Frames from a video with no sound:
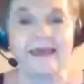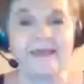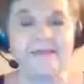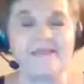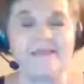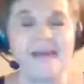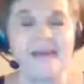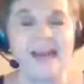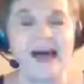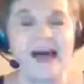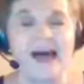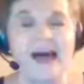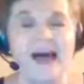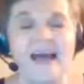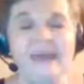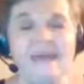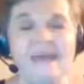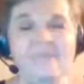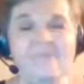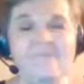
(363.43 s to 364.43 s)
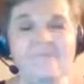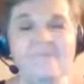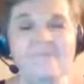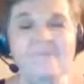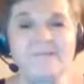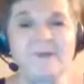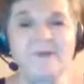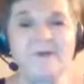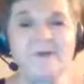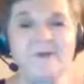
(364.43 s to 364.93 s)
that I
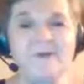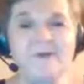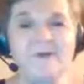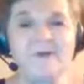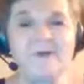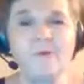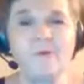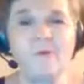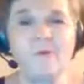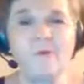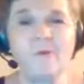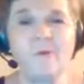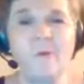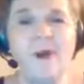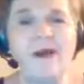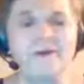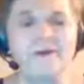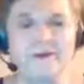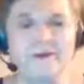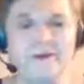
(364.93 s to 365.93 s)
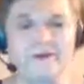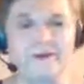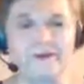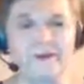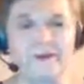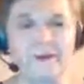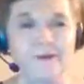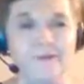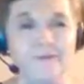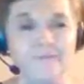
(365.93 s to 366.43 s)
feel
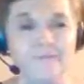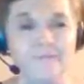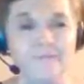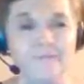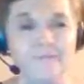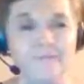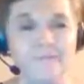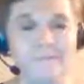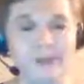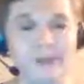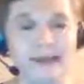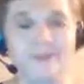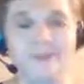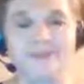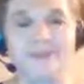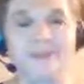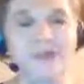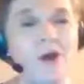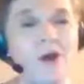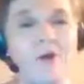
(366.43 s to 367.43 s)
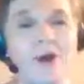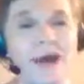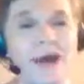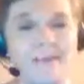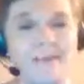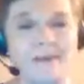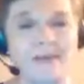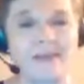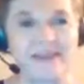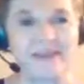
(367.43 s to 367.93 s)
wonderful. I'm so
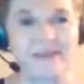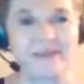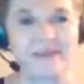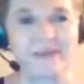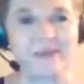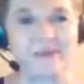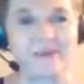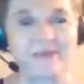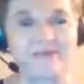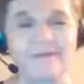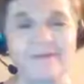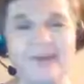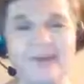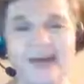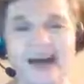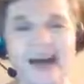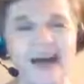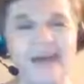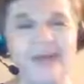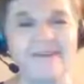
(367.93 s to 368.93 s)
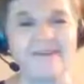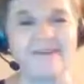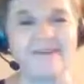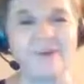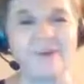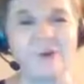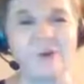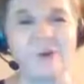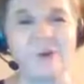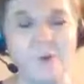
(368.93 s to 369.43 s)
happy, thankful, and grateful that I
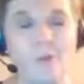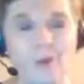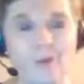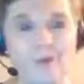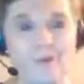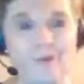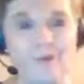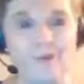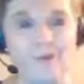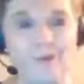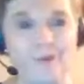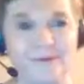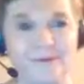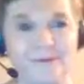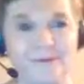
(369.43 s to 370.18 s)
feel wonderful.